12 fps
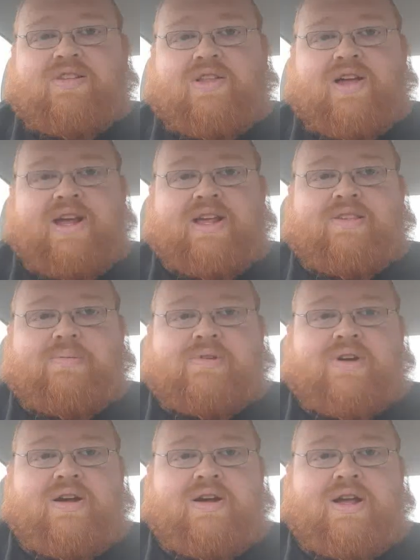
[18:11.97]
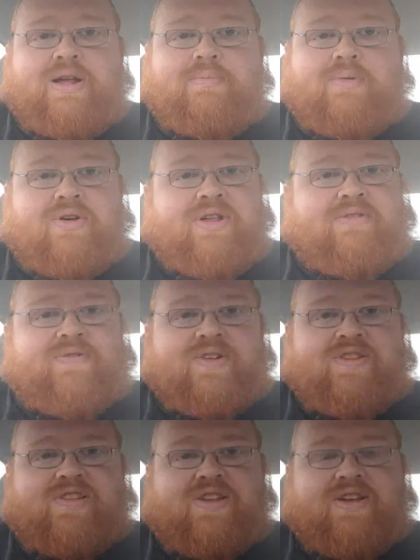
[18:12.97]
Like, subscribe, all that fun
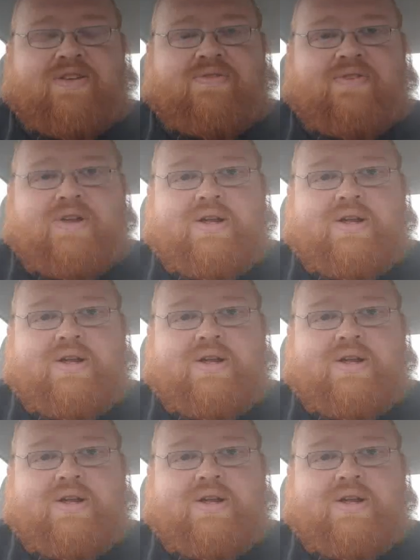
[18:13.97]
stuff.